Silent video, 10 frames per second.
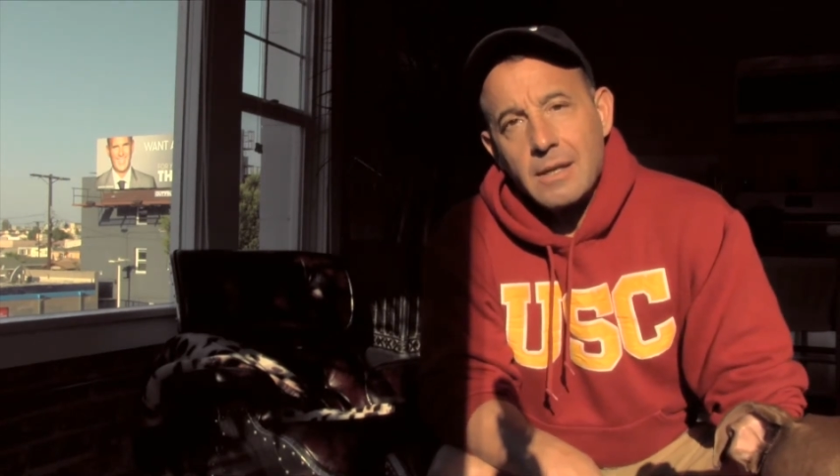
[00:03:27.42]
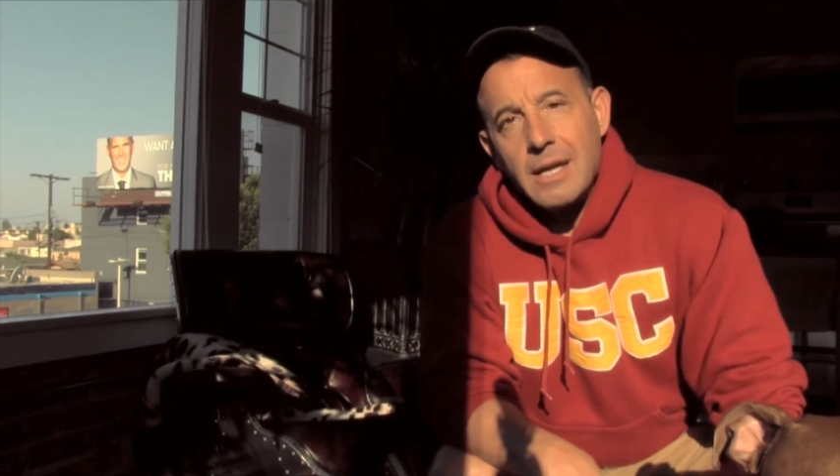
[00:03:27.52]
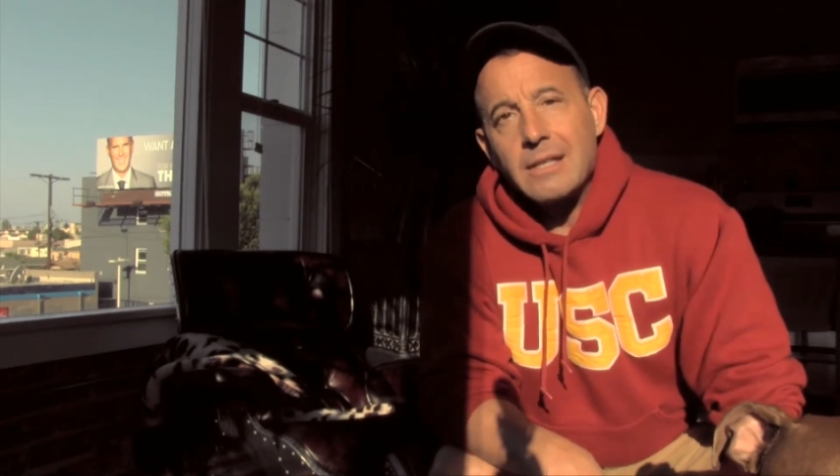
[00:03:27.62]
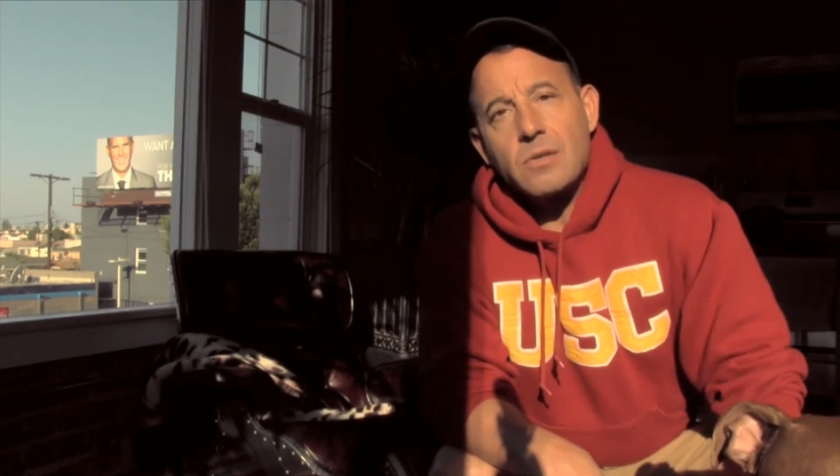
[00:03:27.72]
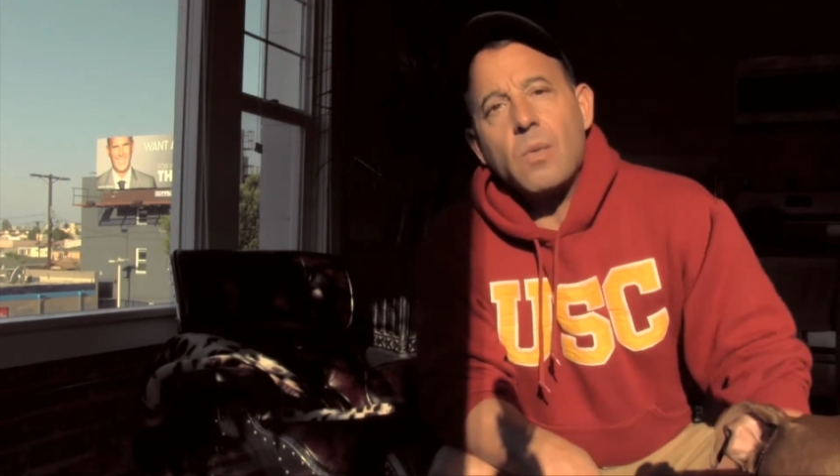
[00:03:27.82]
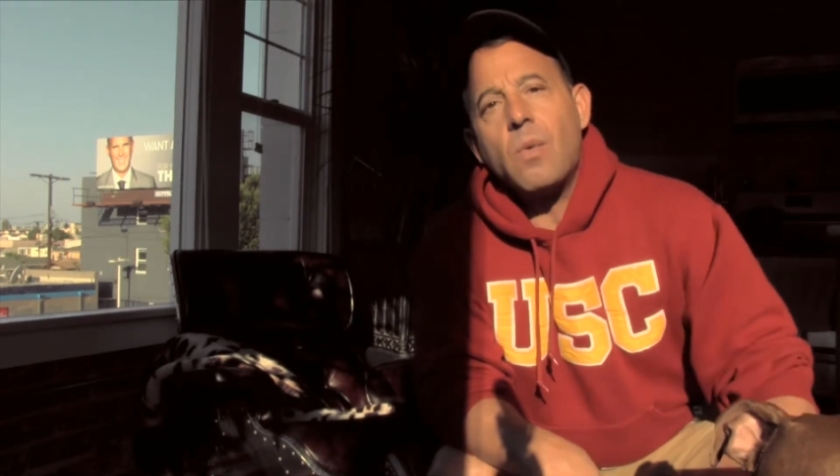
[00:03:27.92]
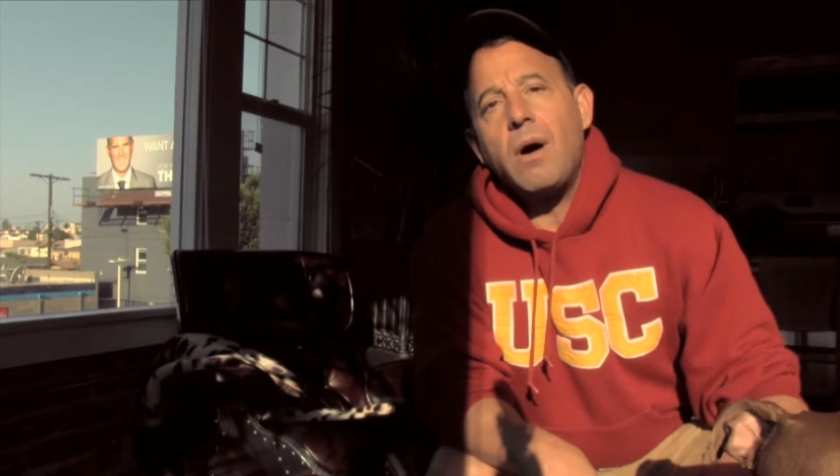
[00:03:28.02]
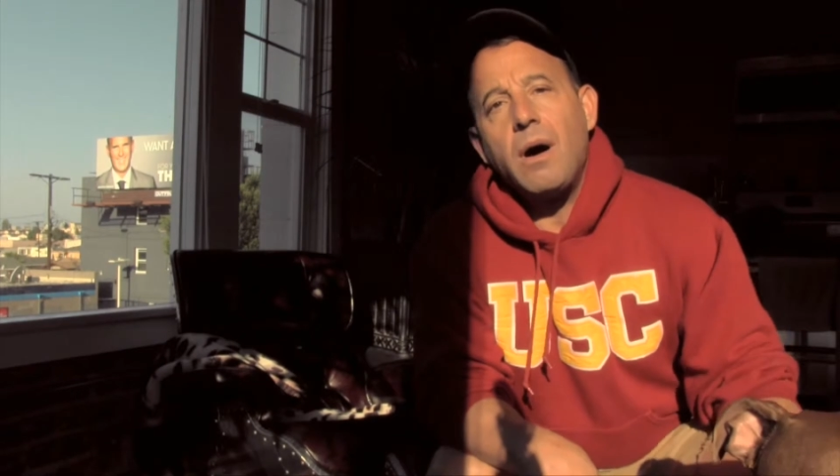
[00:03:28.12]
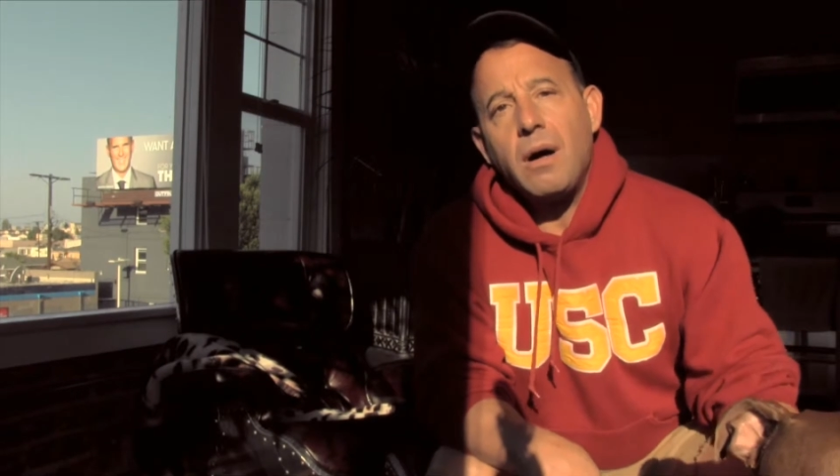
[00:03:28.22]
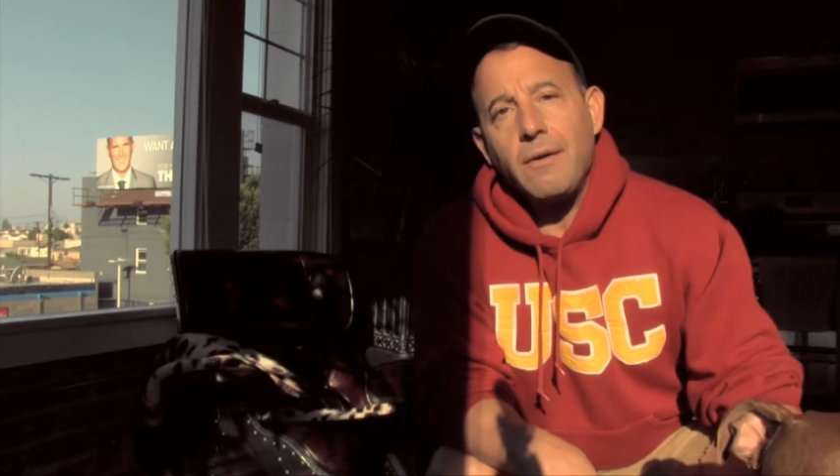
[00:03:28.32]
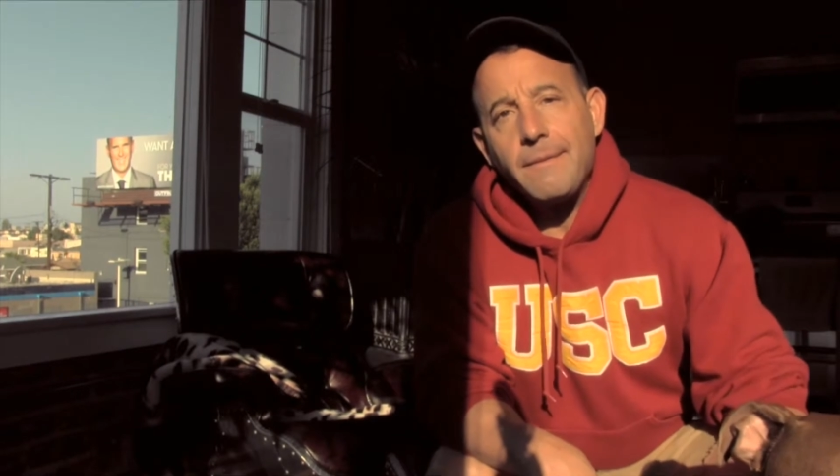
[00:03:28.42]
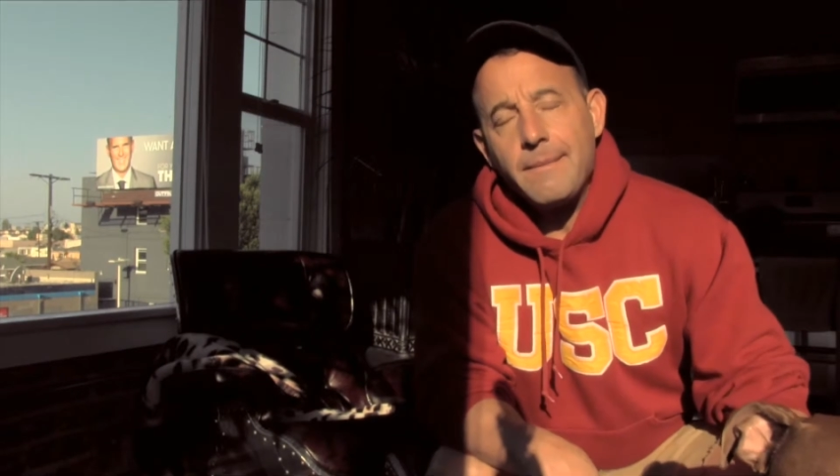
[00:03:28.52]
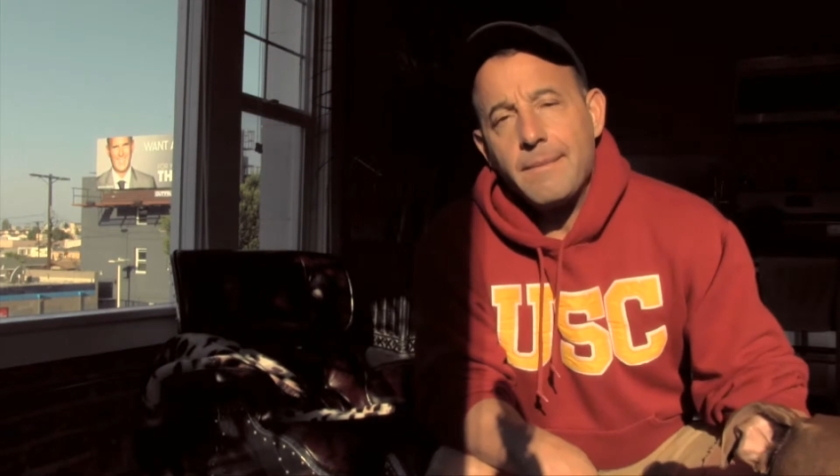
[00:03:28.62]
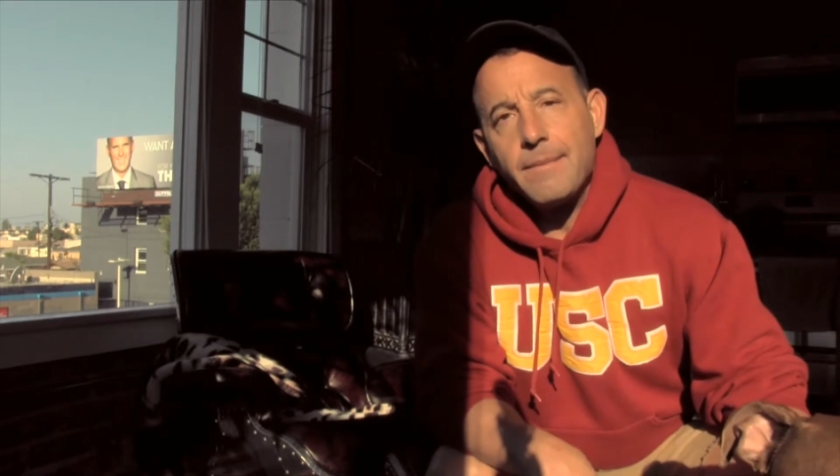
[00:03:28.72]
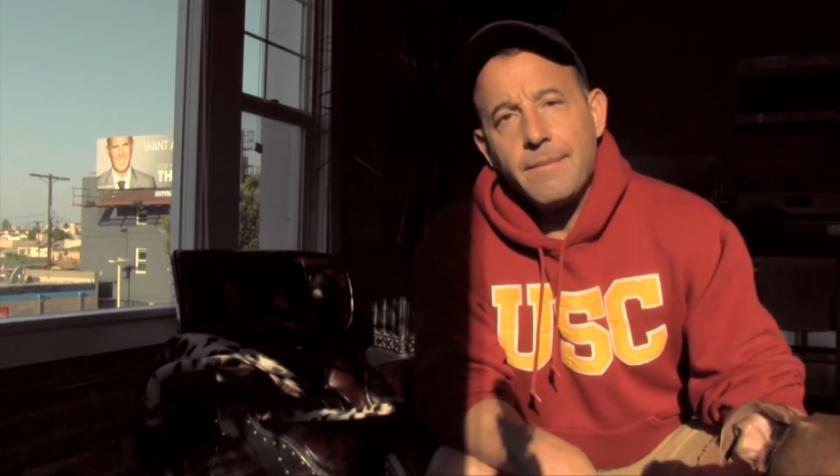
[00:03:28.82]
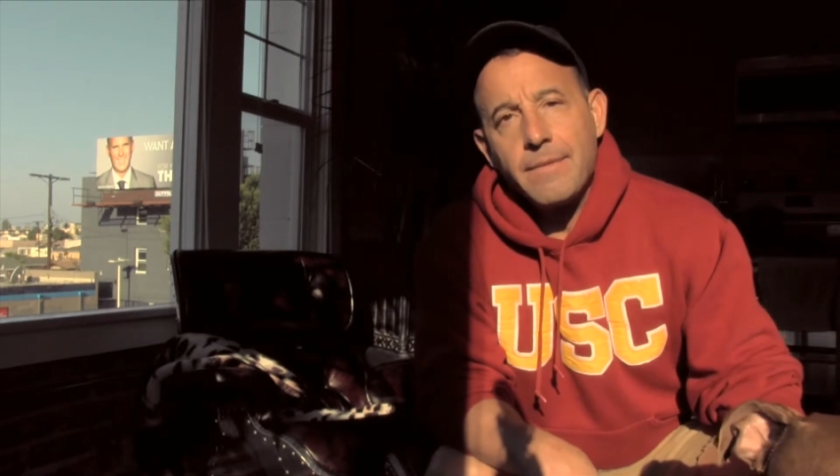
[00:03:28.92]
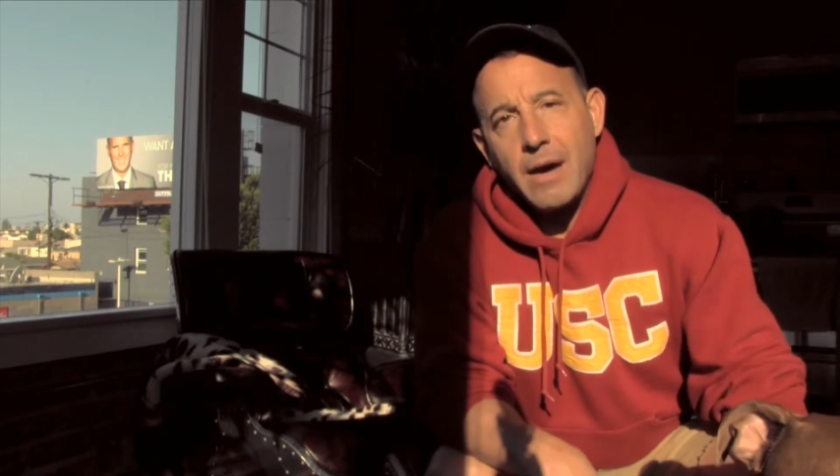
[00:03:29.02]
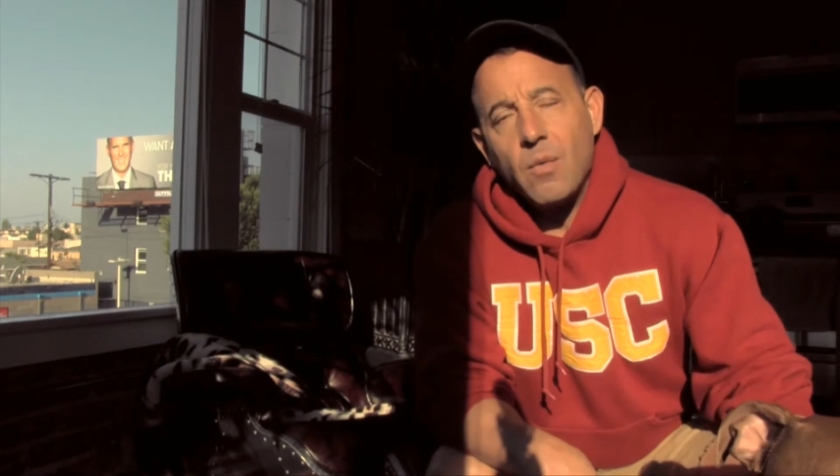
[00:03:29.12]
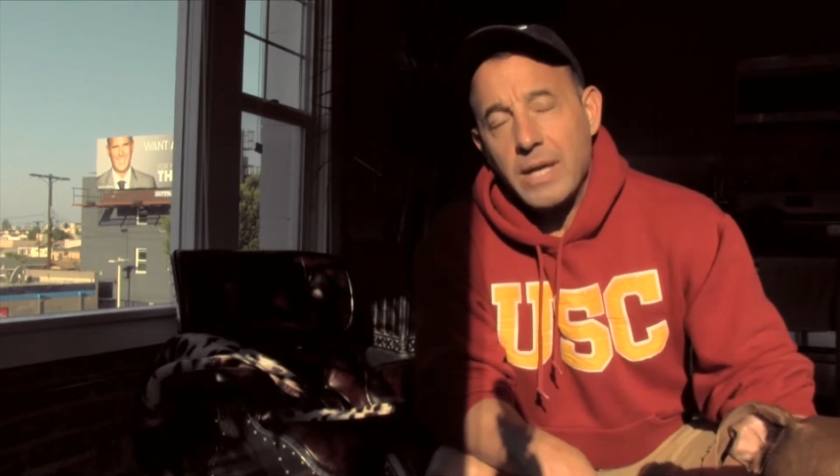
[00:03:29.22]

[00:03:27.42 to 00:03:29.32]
It's a wall that